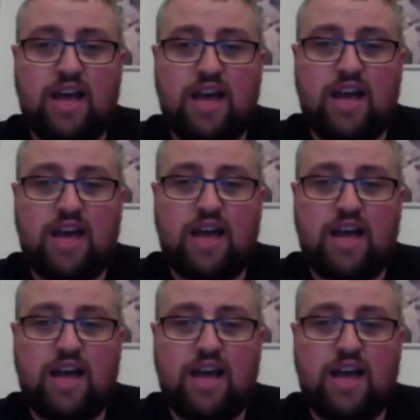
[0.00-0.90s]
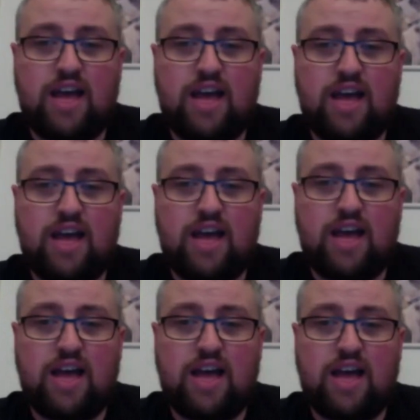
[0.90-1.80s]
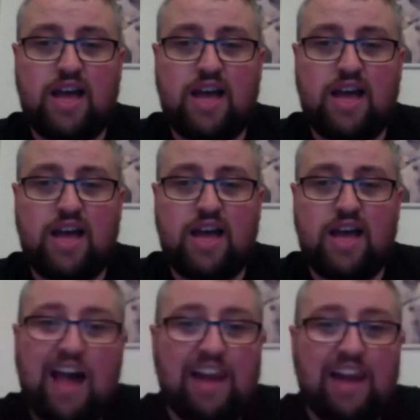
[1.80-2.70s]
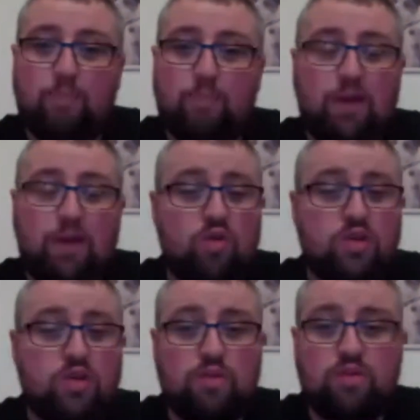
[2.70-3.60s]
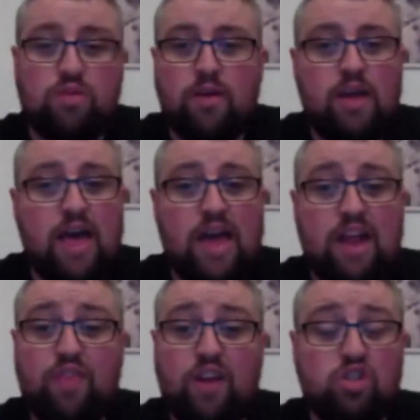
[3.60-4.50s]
But Alex Chambers, I don't rate all that highly, if I'm being honest with you.